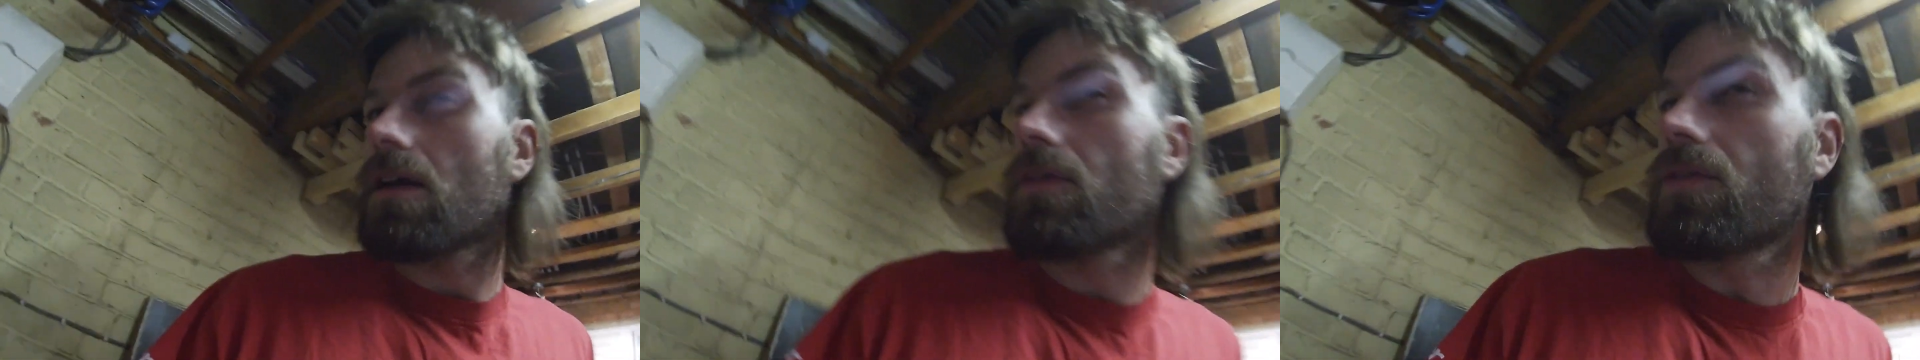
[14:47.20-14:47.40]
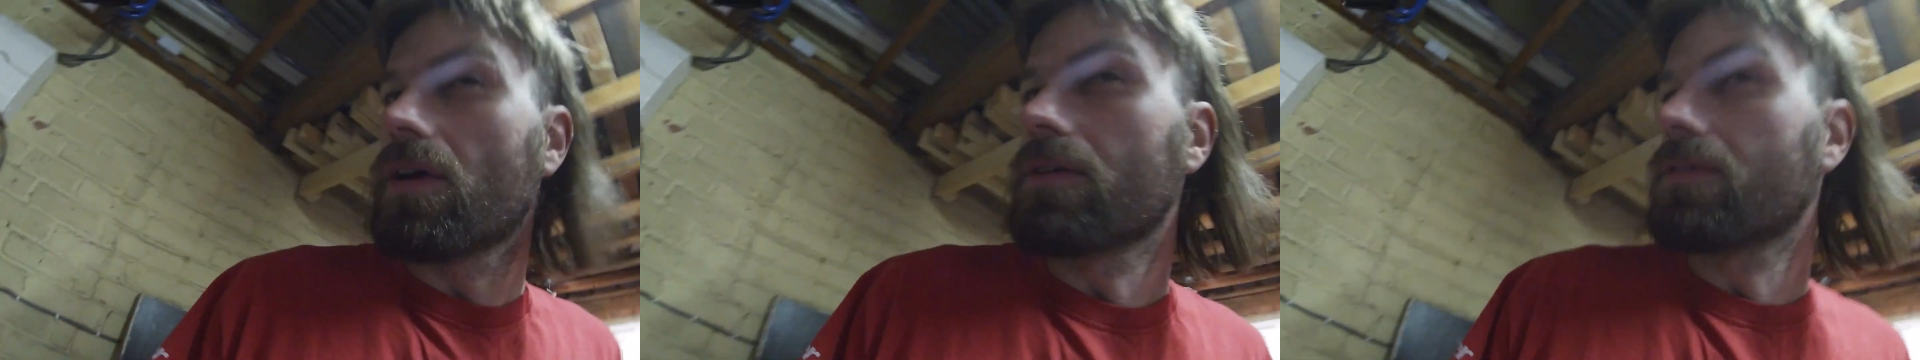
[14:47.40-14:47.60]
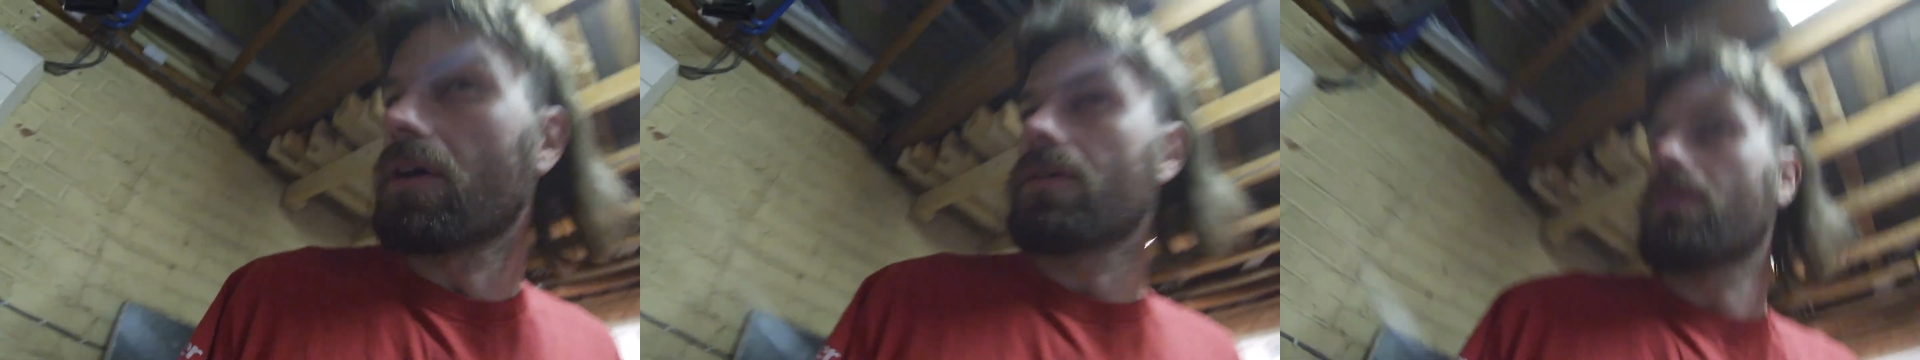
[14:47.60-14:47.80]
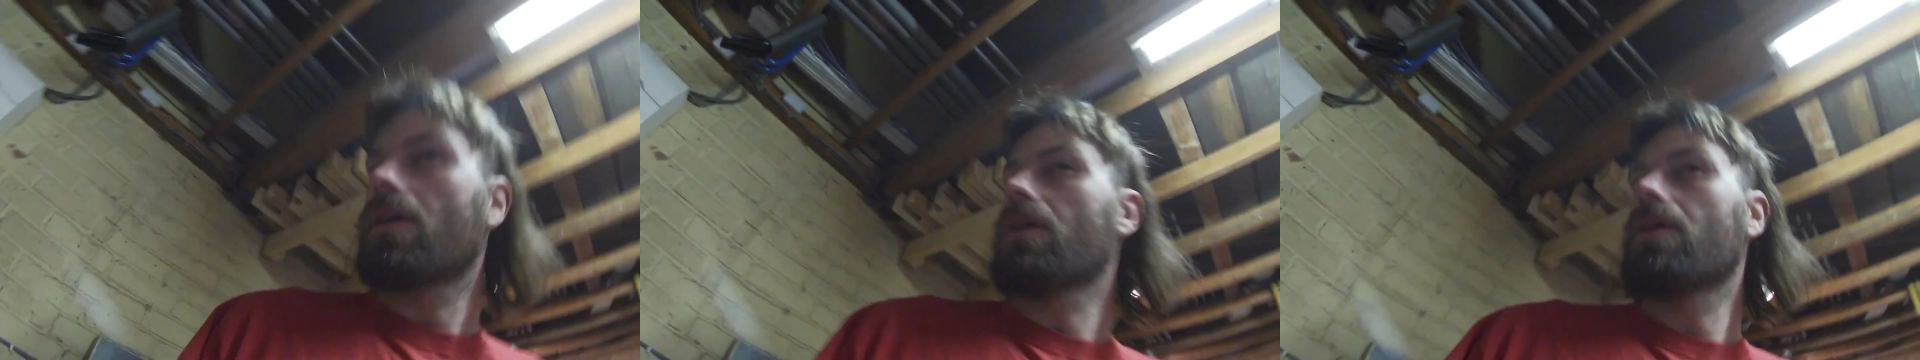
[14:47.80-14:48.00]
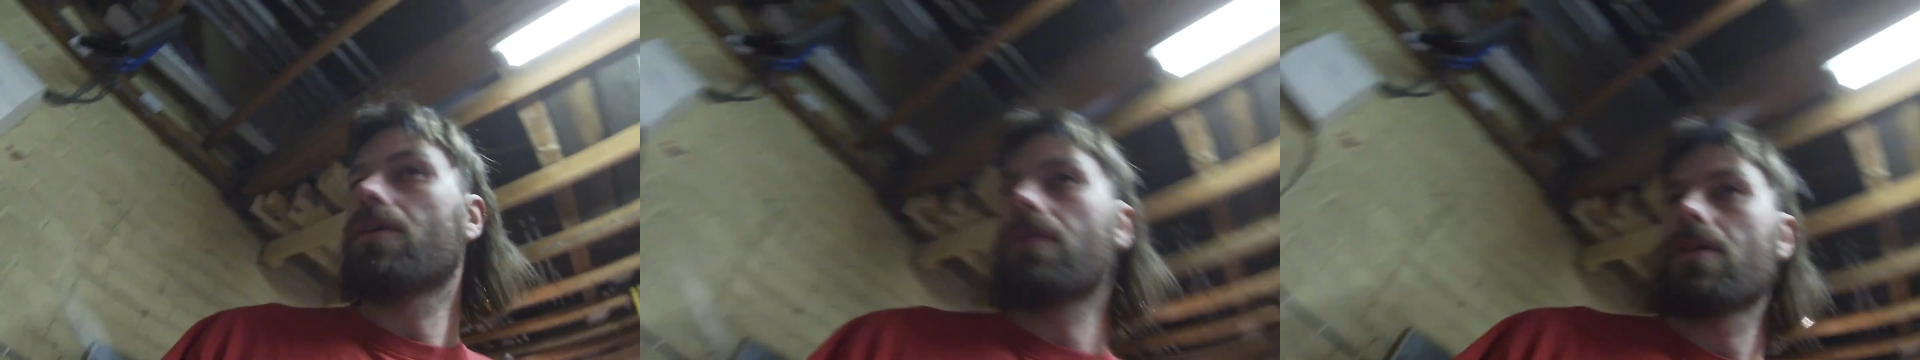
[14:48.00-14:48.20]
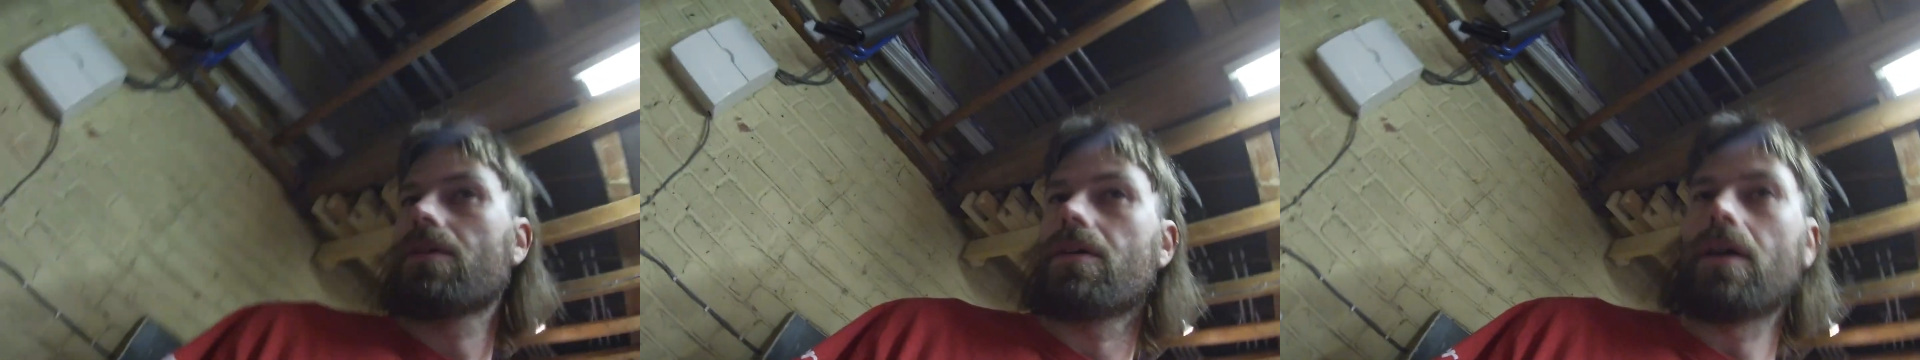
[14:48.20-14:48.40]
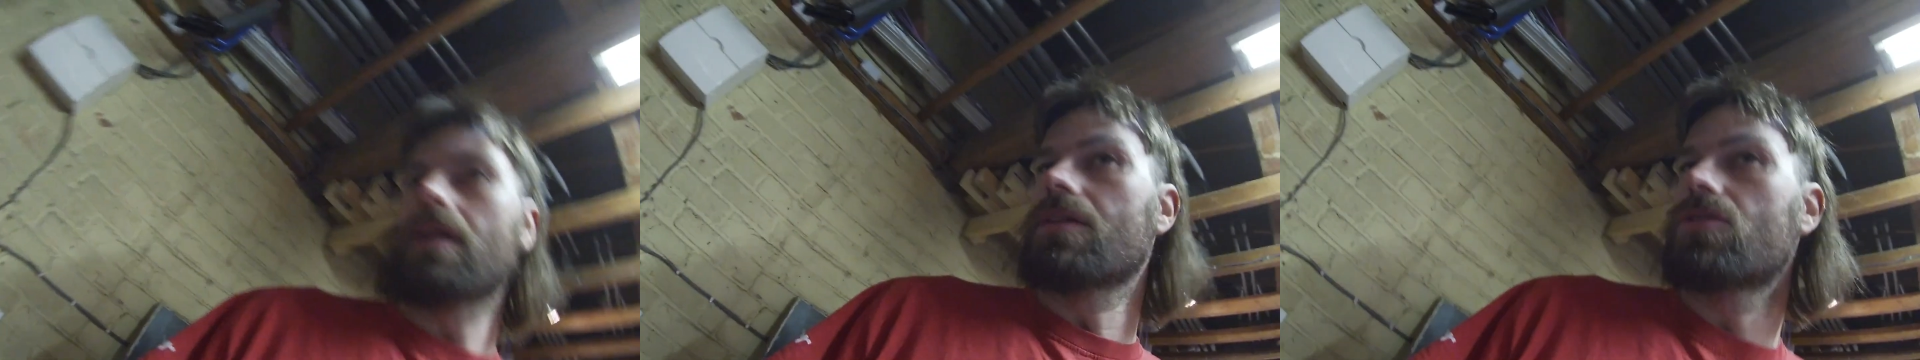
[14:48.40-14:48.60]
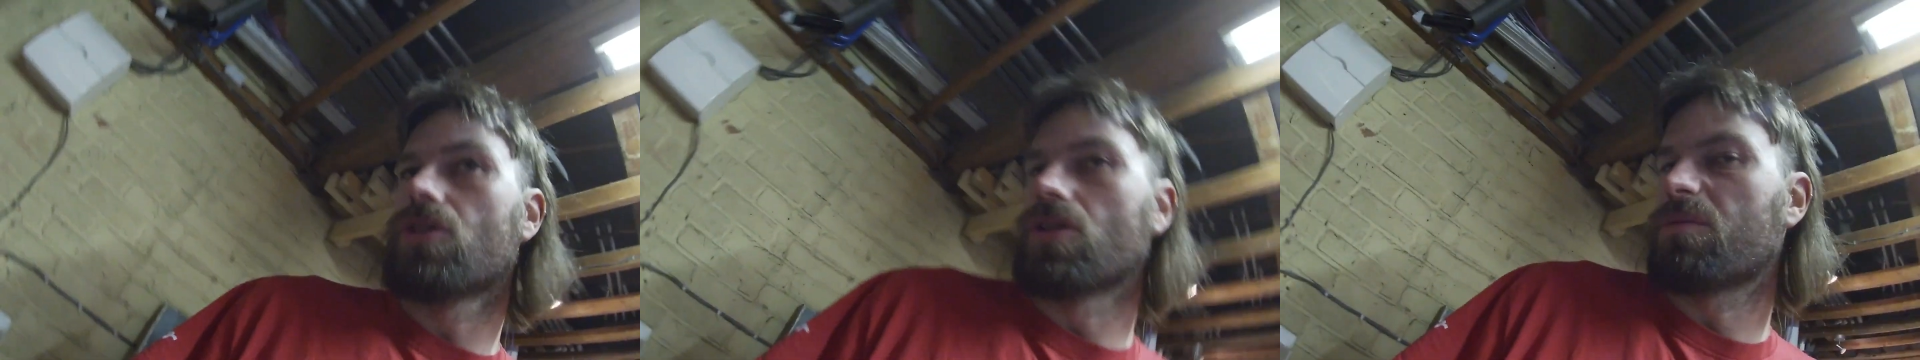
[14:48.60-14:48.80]
so I don't know, I
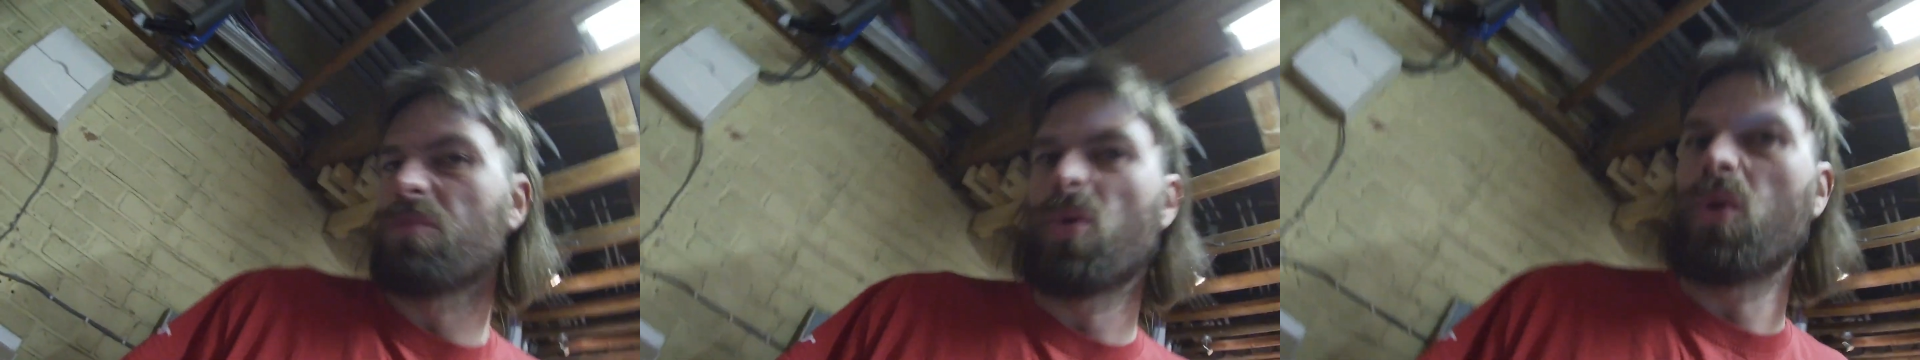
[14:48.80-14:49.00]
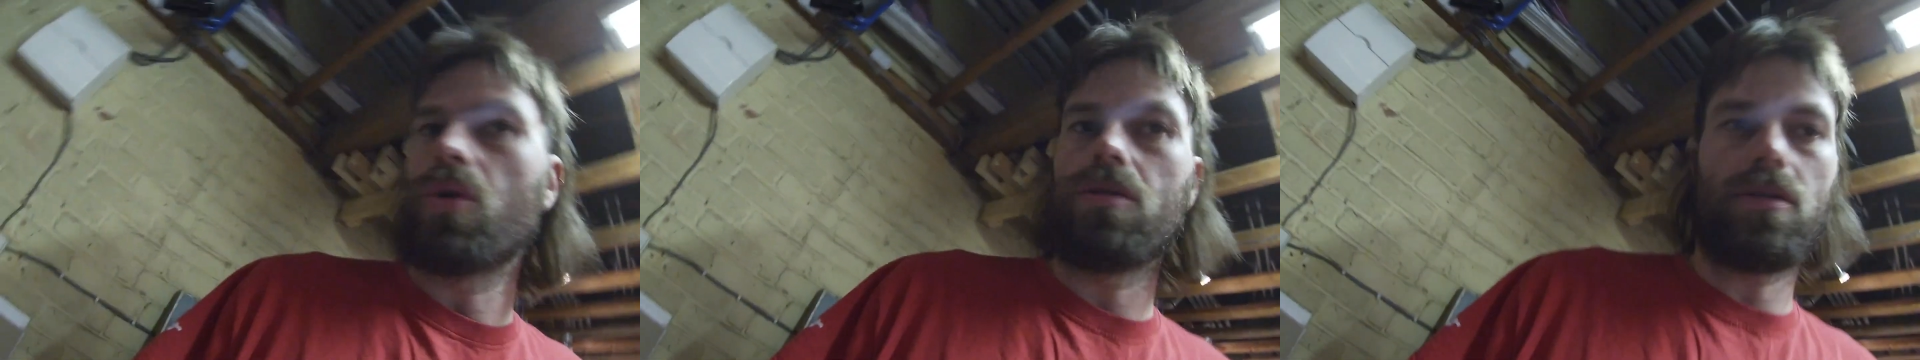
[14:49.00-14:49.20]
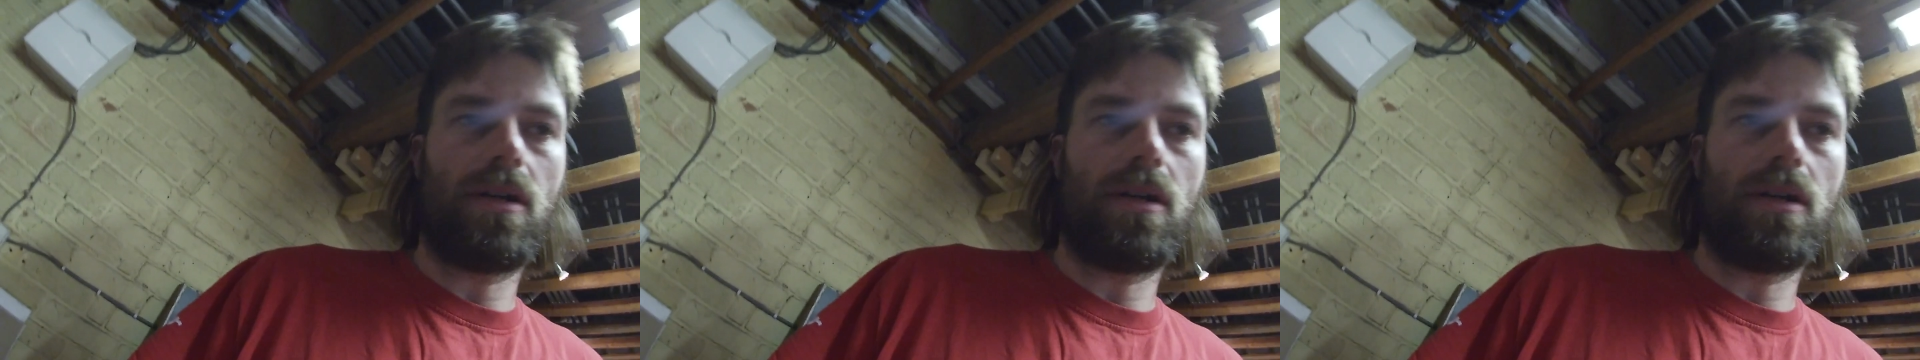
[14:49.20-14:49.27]
need to look more.